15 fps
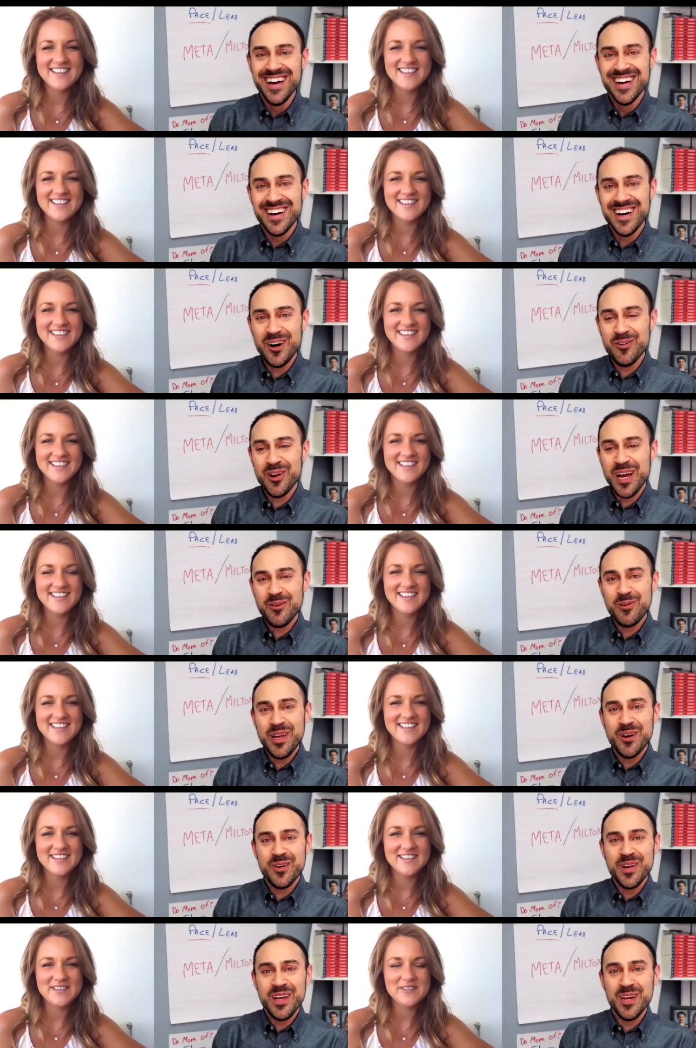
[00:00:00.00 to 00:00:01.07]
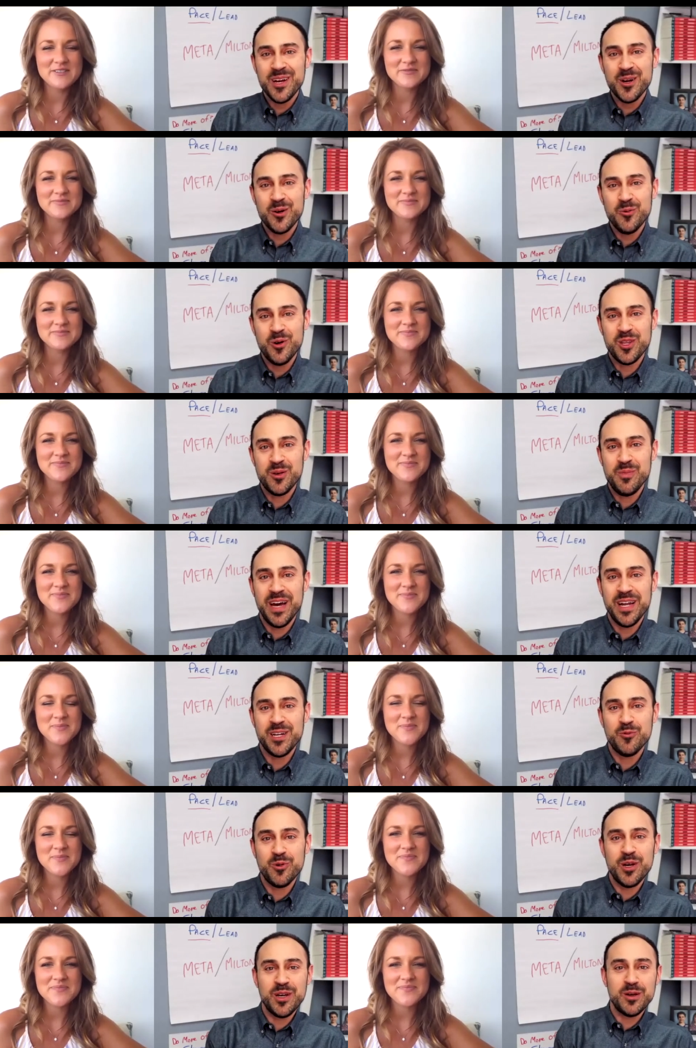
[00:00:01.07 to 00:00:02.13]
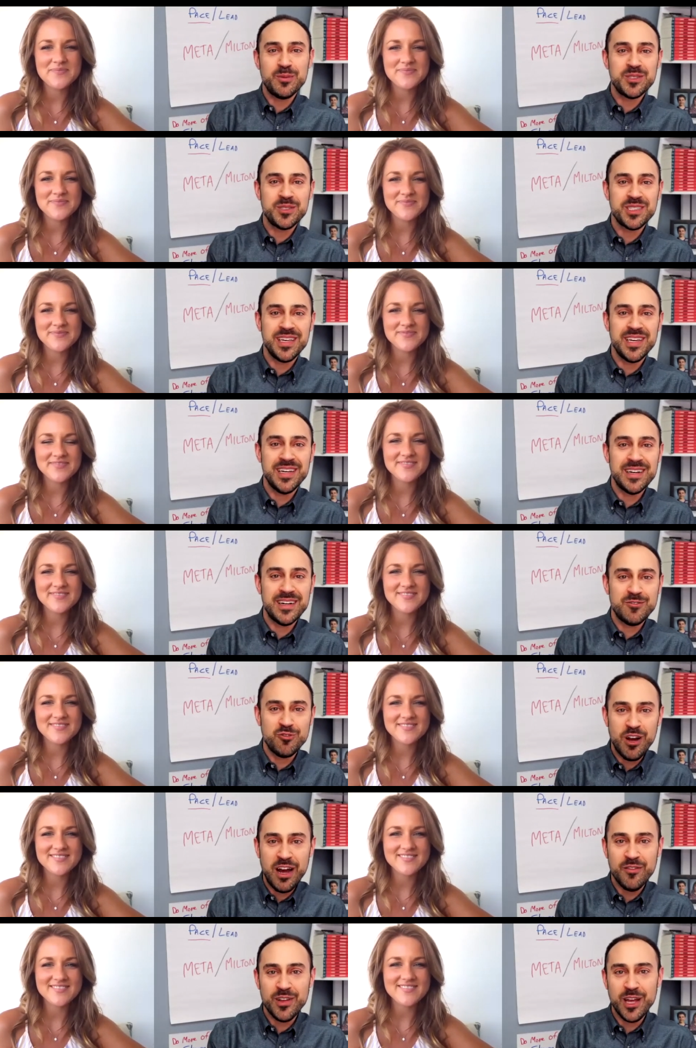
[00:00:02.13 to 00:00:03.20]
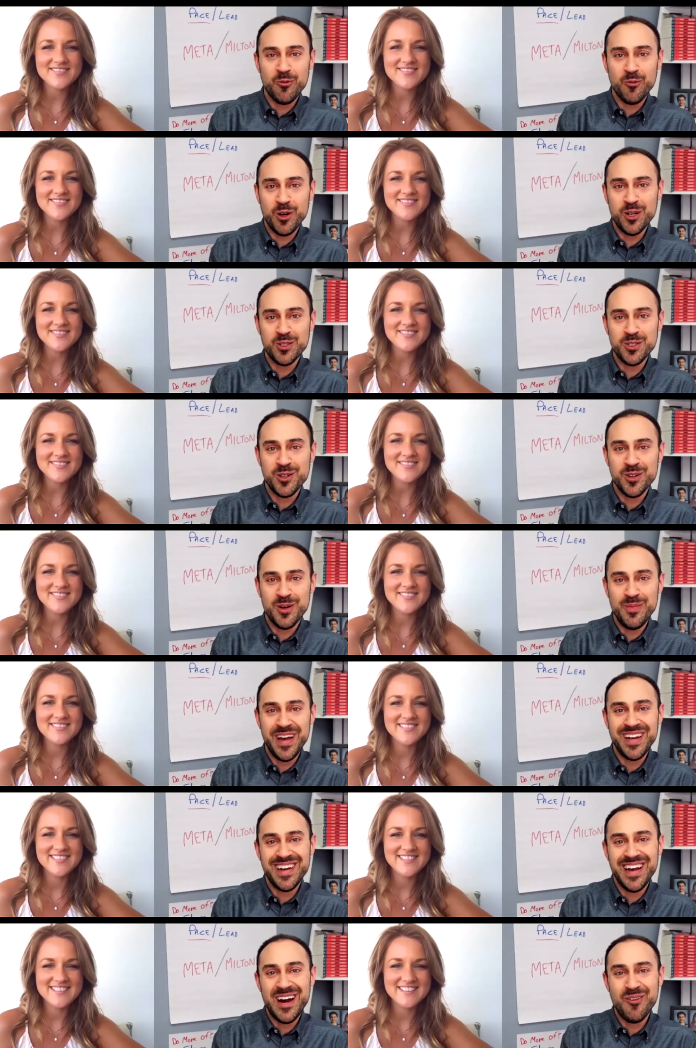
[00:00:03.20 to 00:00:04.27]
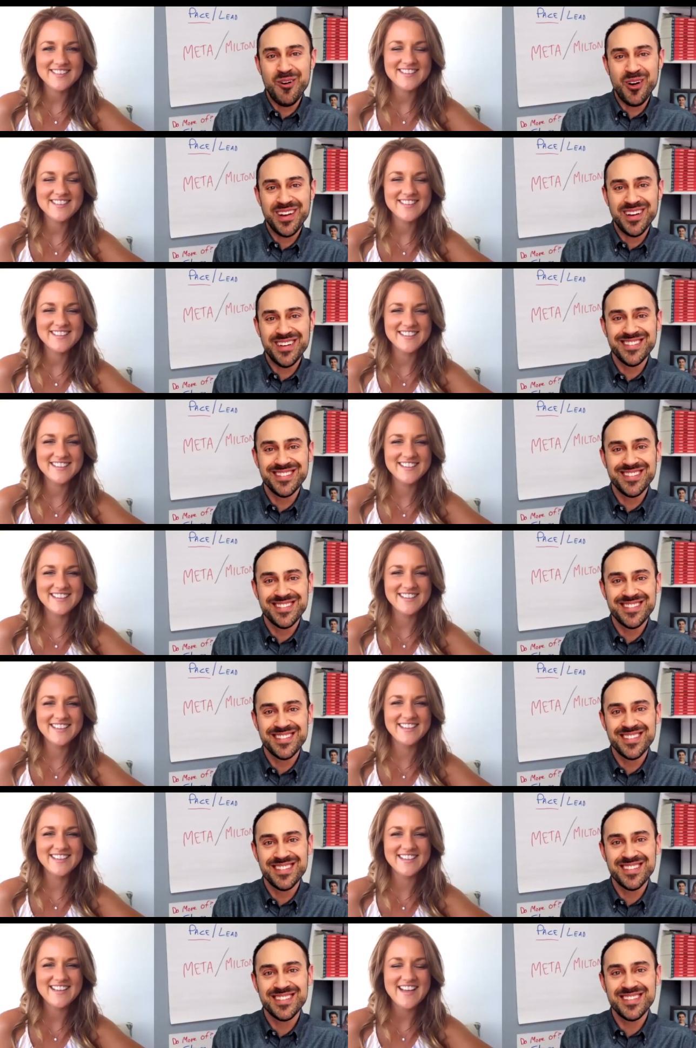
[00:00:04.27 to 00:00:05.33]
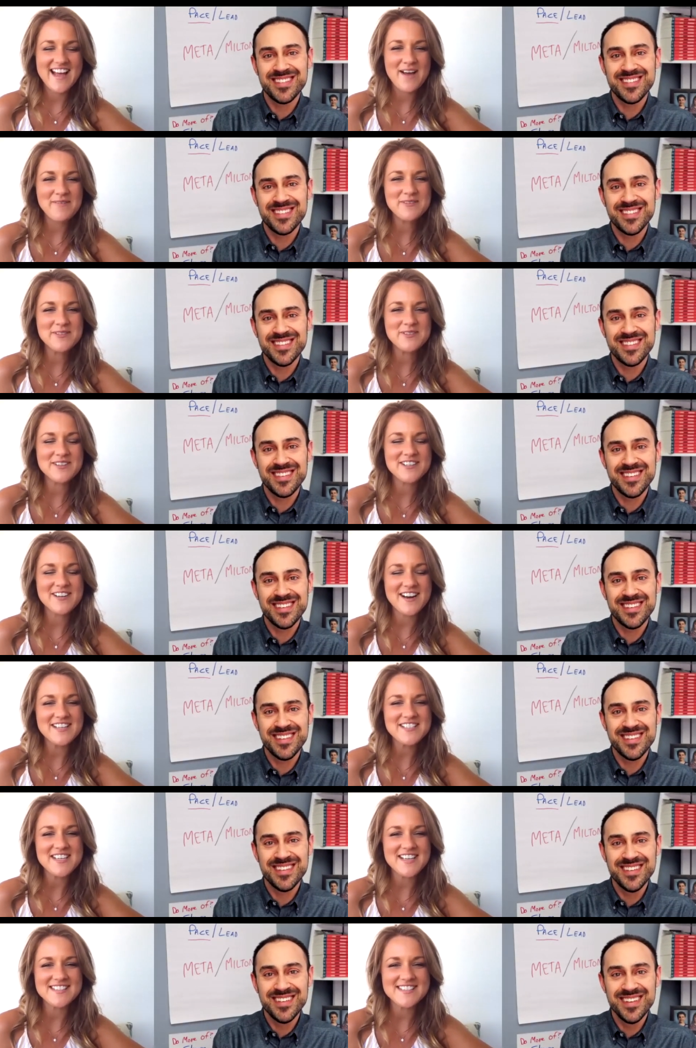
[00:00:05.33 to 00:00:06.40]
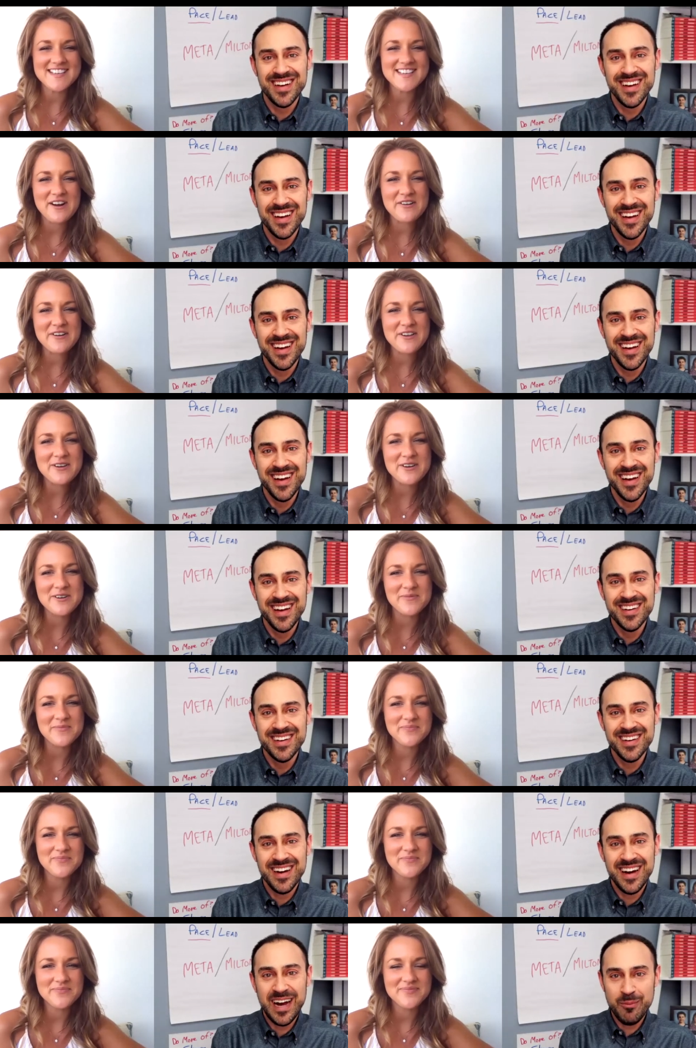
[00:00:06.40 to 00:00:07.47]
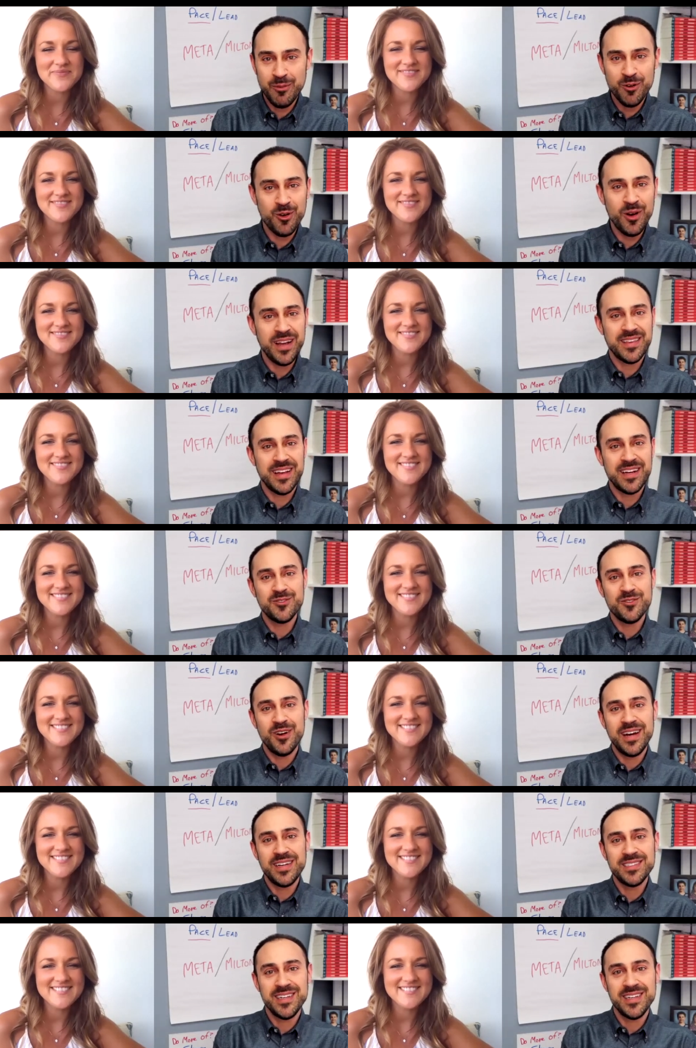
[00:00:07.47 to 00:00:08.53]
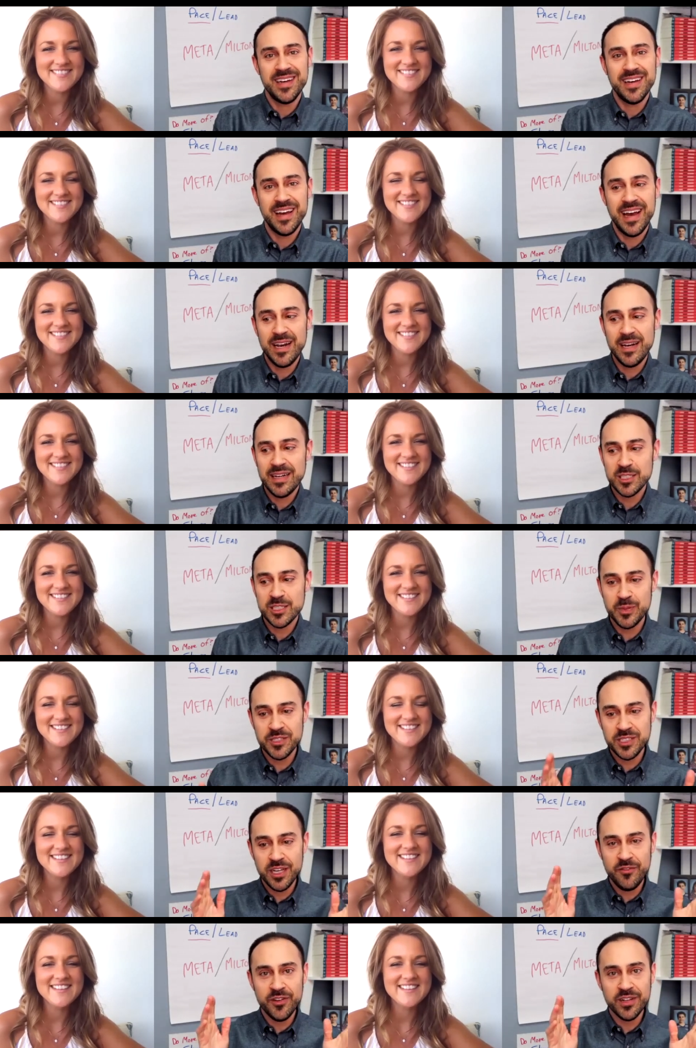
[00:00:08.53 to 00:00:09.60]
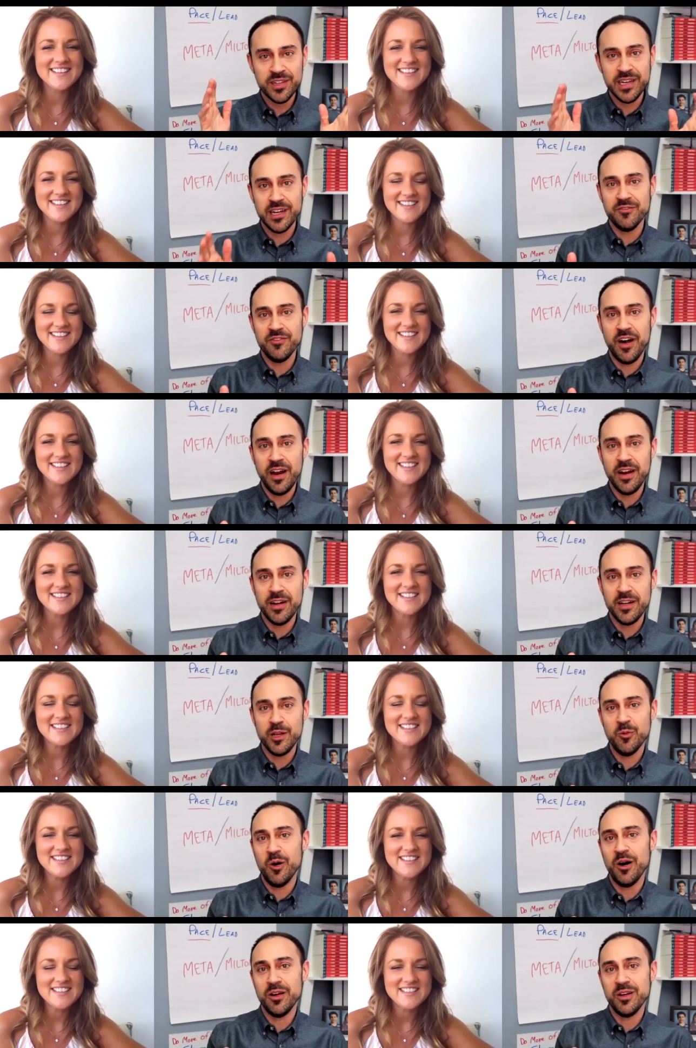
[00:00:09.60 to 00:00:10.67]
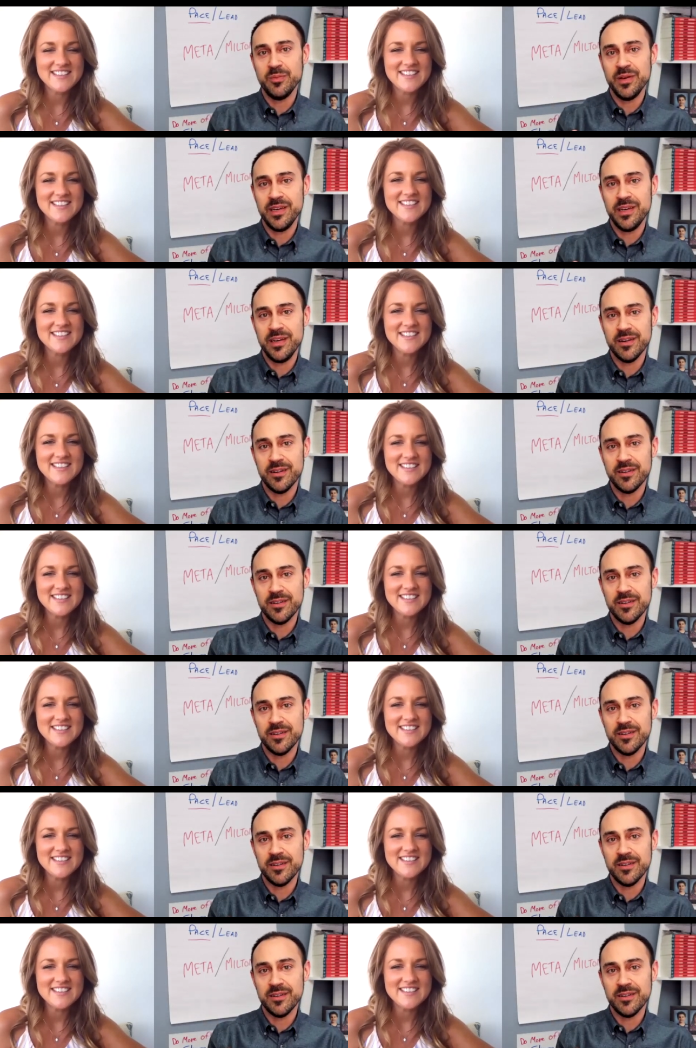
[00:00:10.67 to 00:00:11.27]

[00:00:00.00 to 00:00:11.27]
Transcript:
Speaker 1: All right, we are here with Amanda Williams, the traveling realtor. Amanda, how are you?
Speaker 2: I'm doing great, Jason. How are you?
Speaker 1: I'm great. Thanks for asking. And specifically invited you on to be here